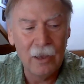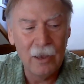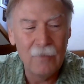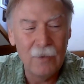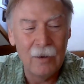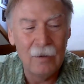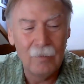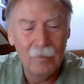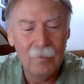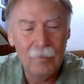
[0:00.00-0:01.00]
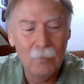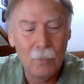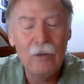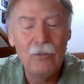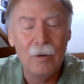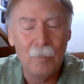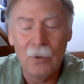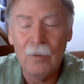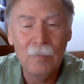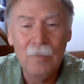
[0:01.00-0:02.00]
even
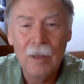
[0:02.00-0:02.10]
reasonable.